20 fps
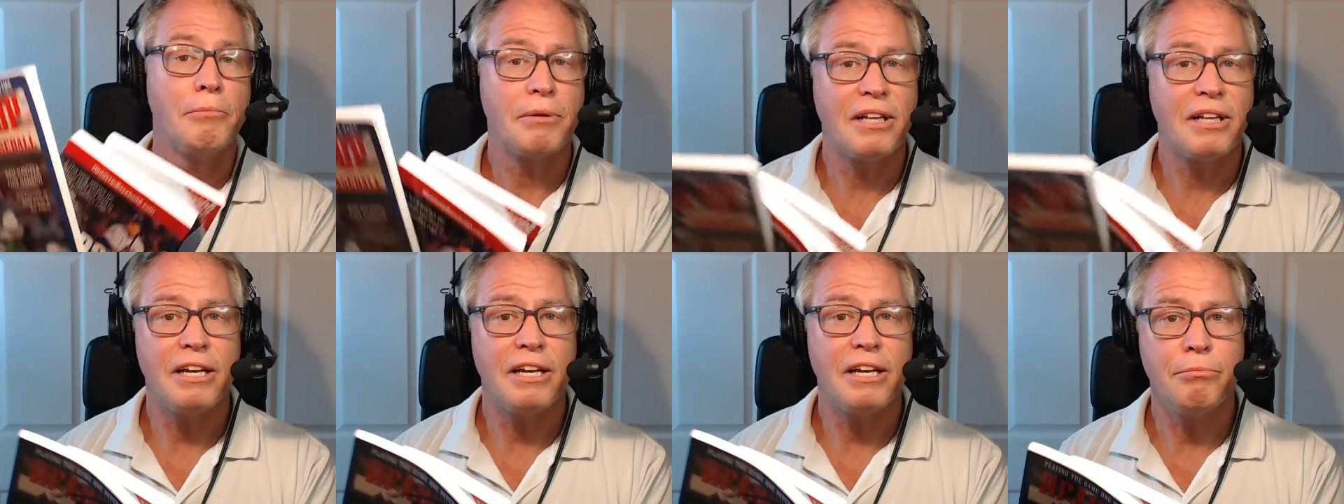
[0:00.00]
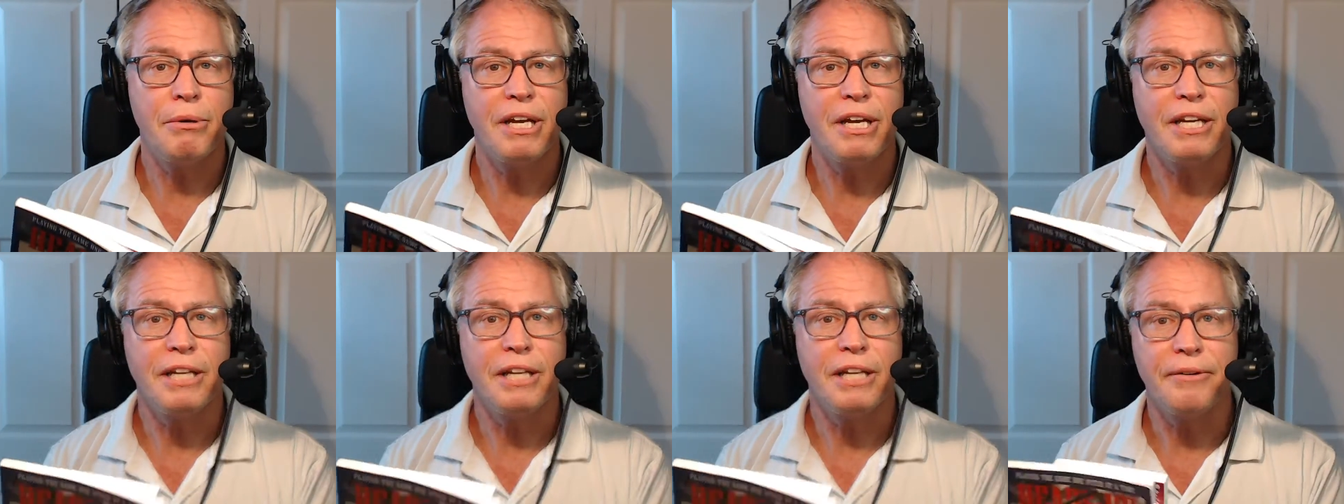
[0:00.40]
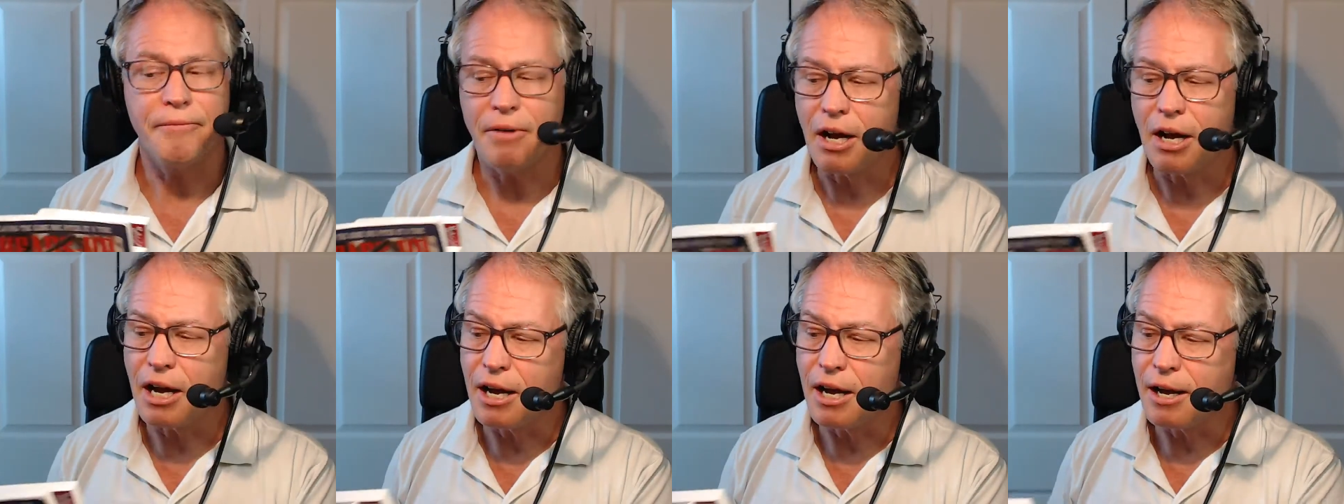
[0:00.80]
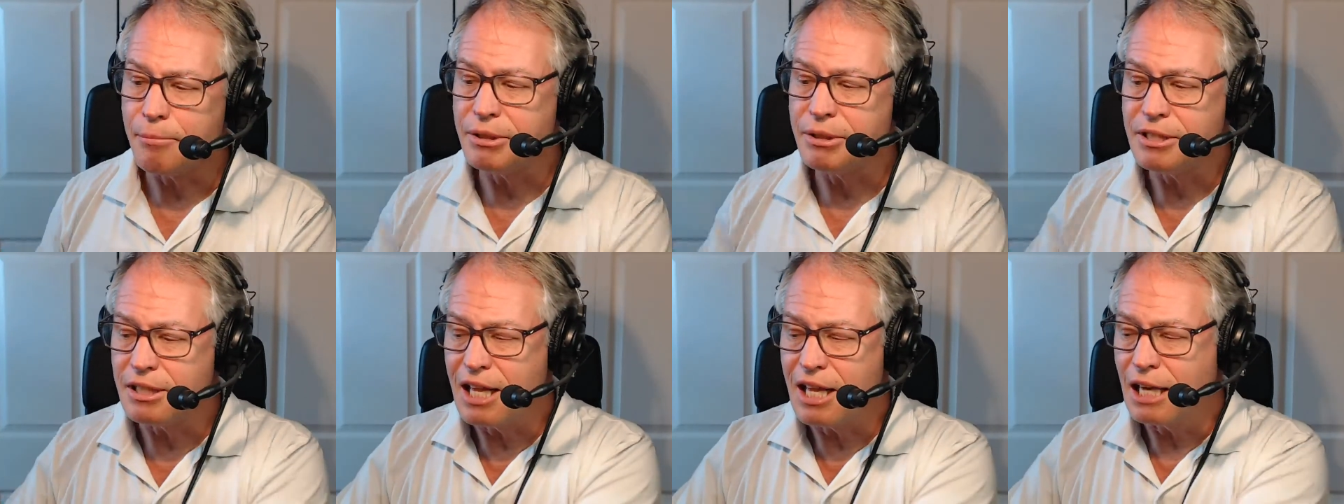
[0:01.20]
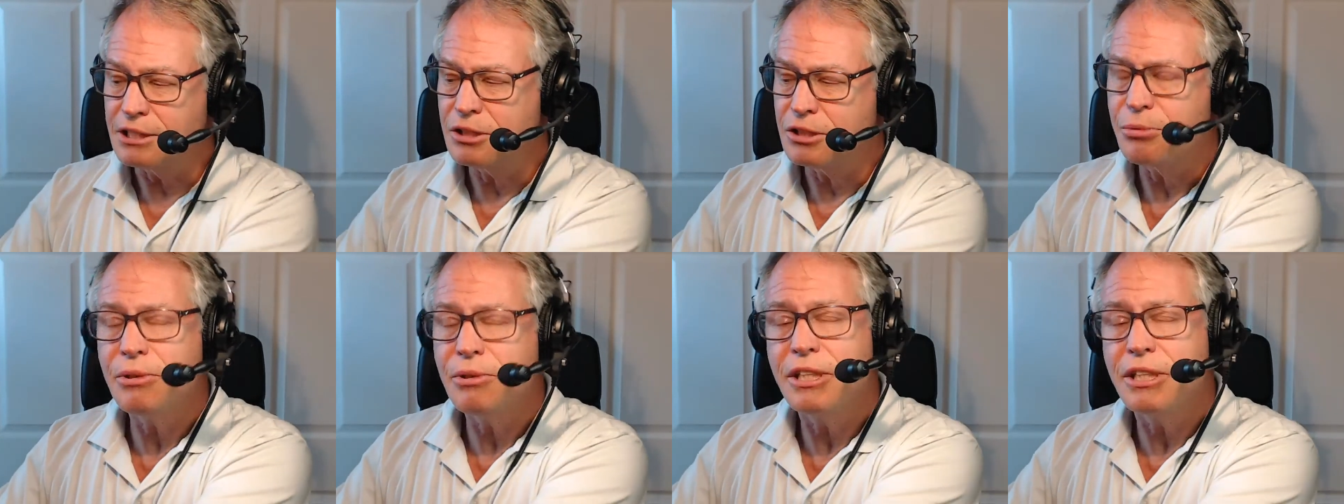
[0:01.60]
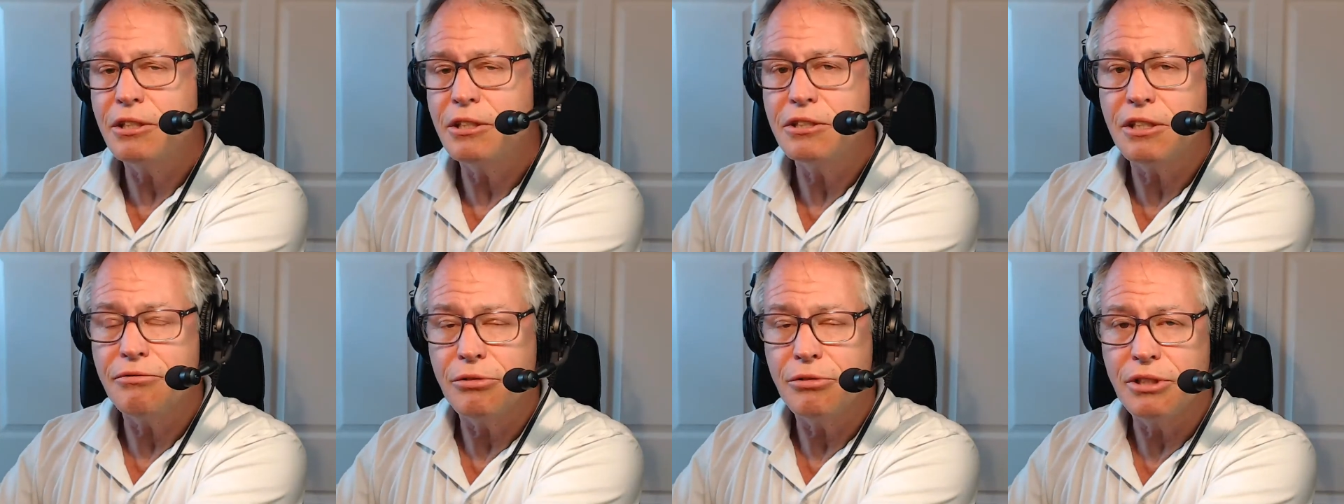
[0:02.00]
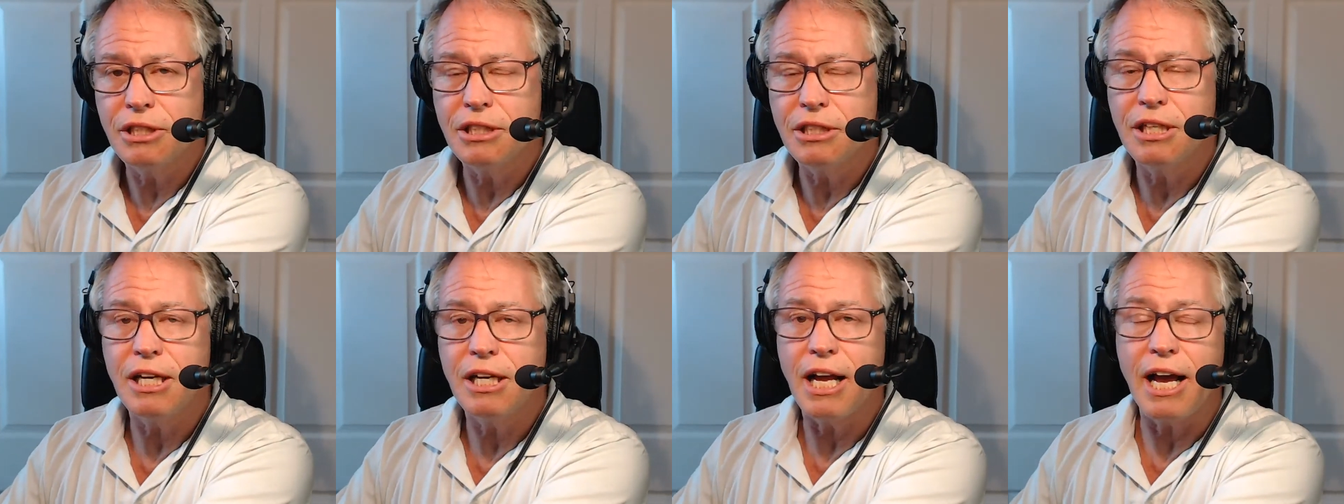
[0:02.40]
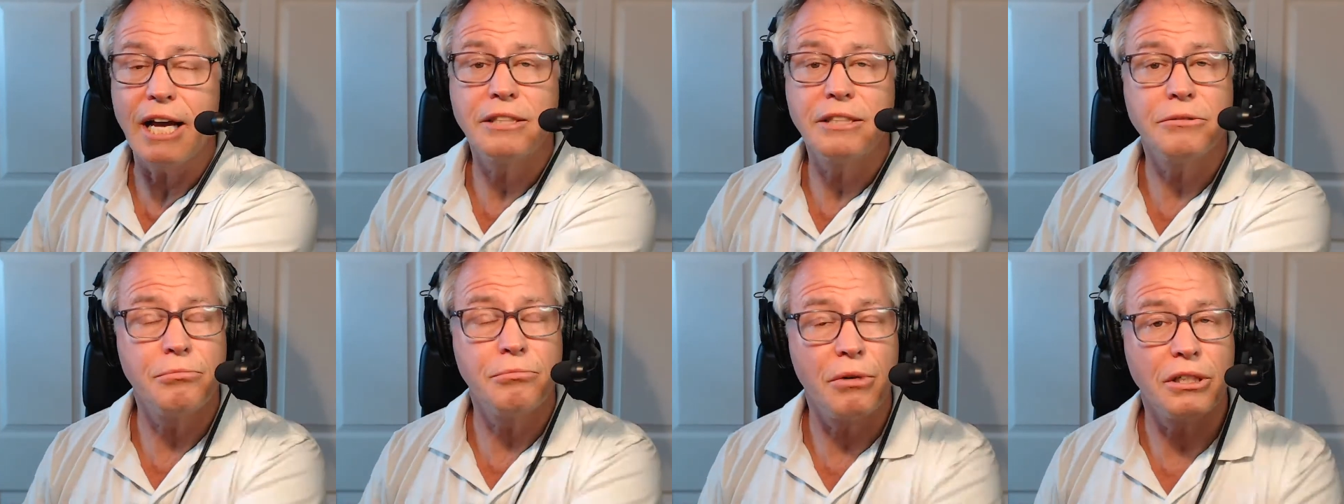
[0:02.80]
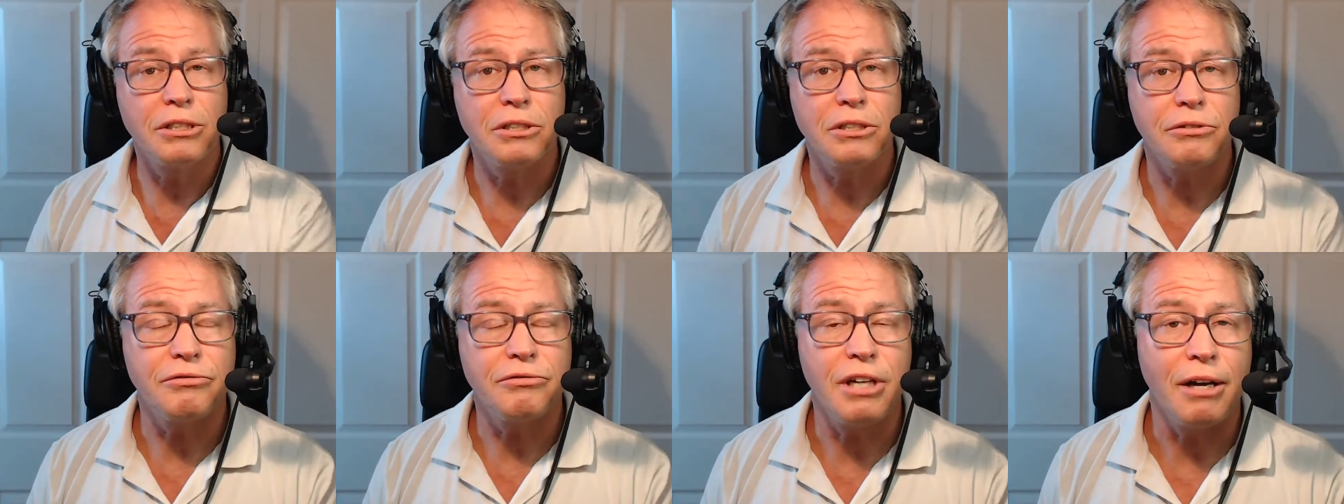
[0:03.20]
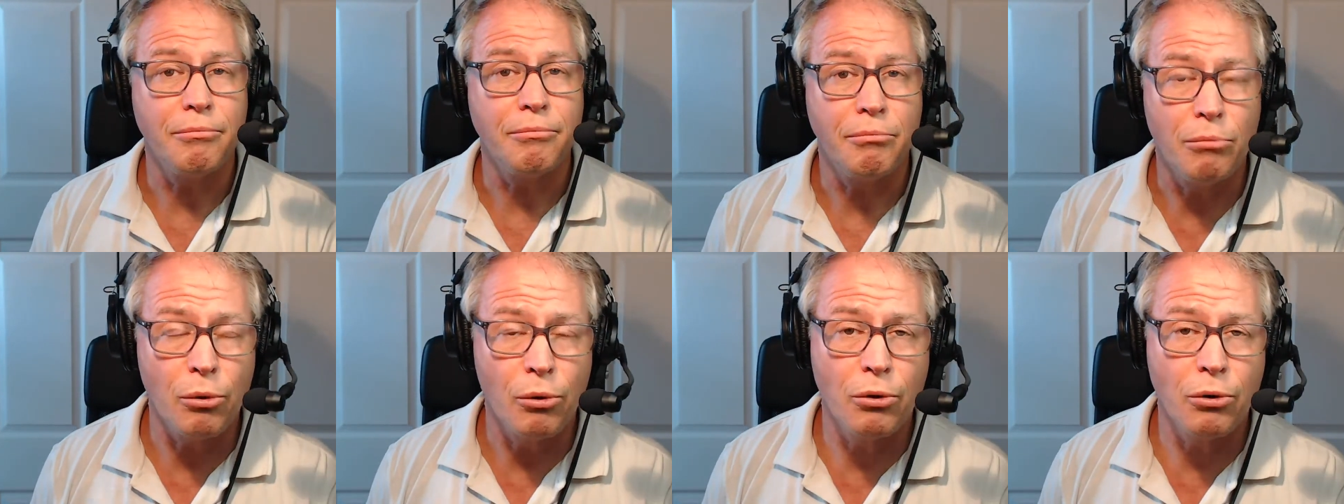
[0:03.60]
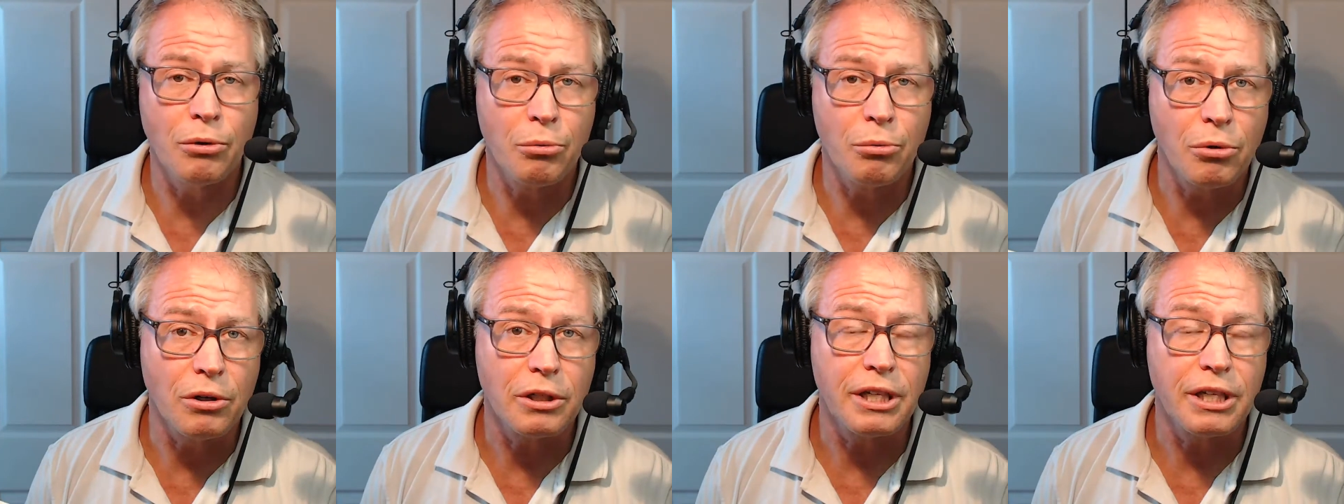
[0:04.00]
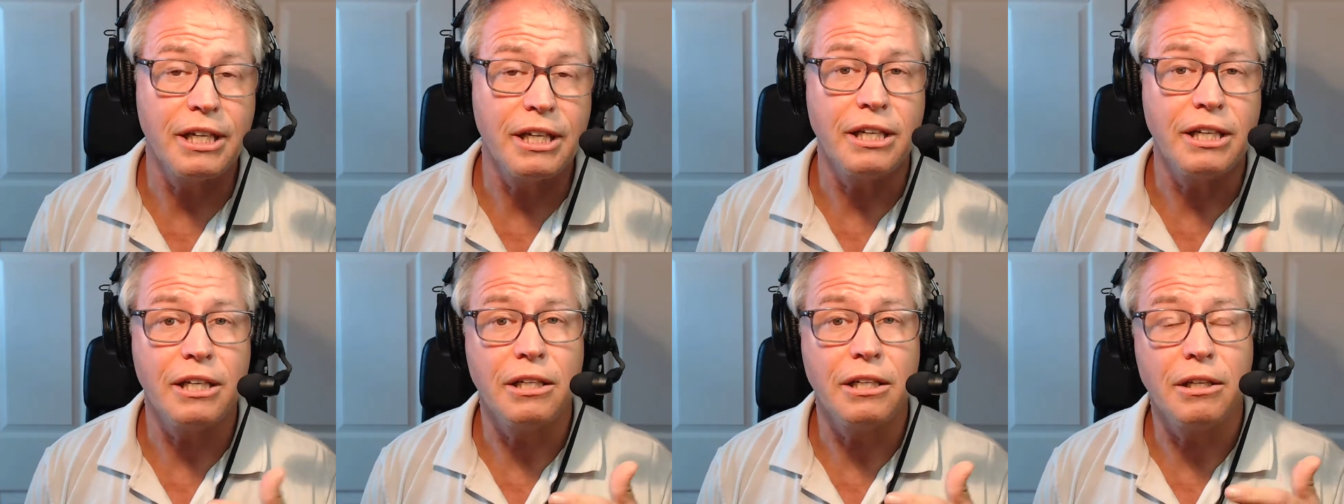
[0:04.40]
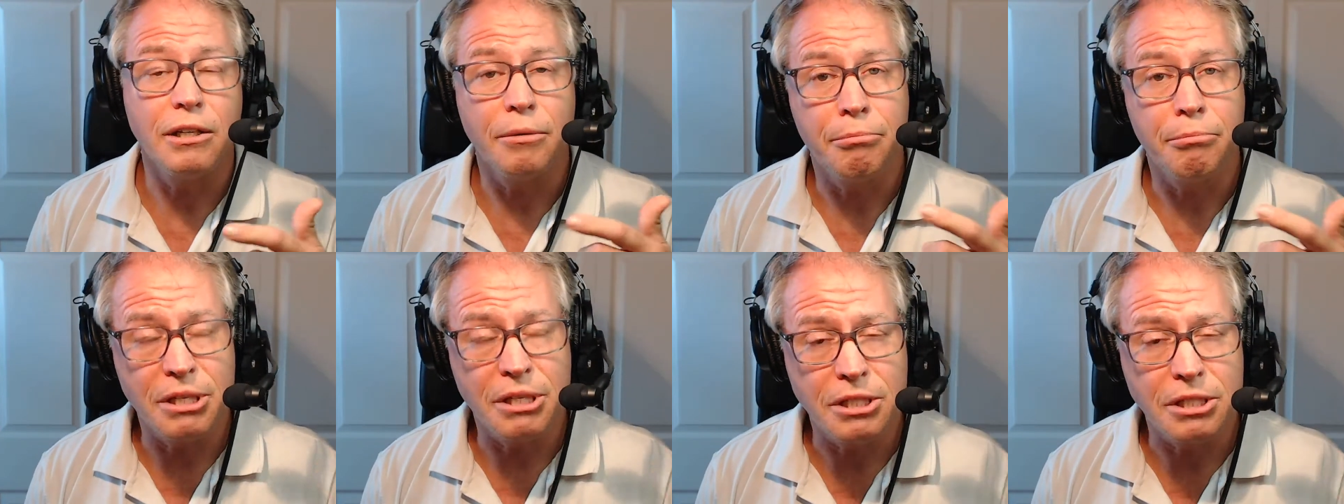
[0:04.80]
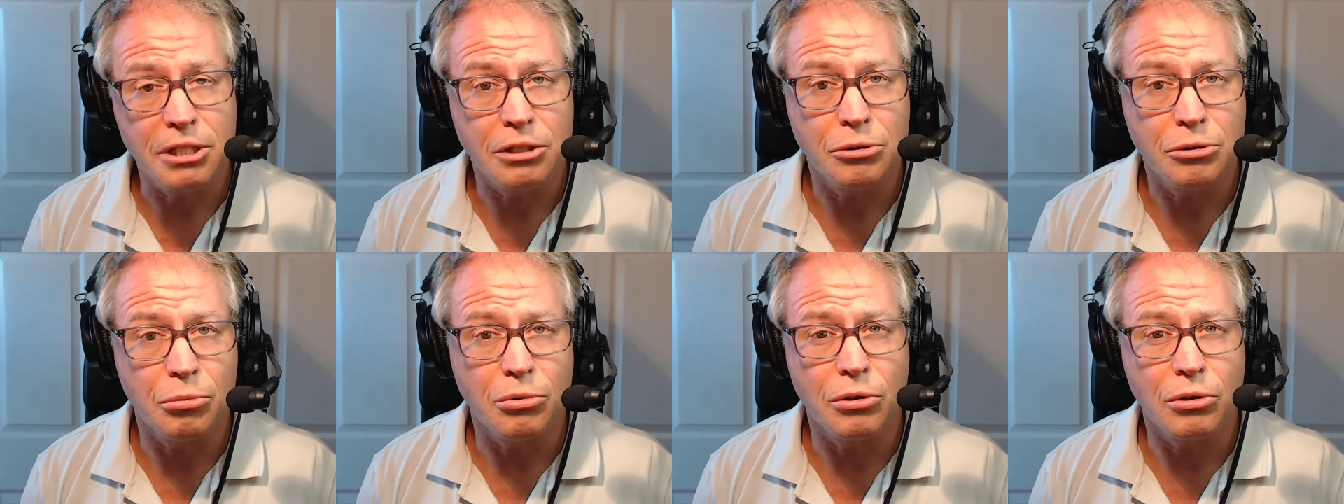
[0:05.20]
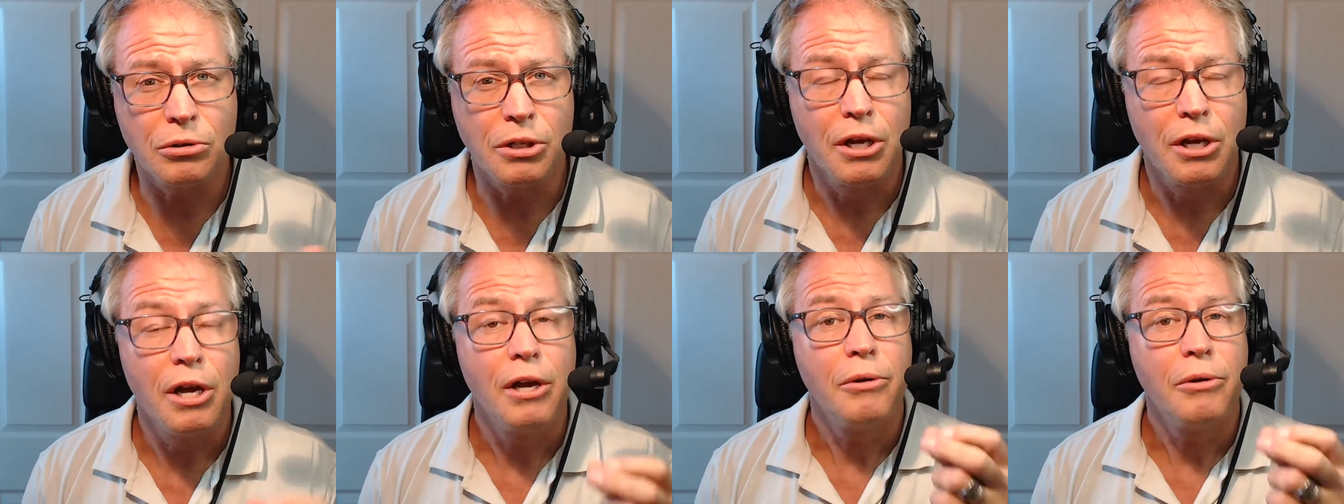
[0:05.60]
play big. But the last 20 years, I've really done as much, if not more, work in the business world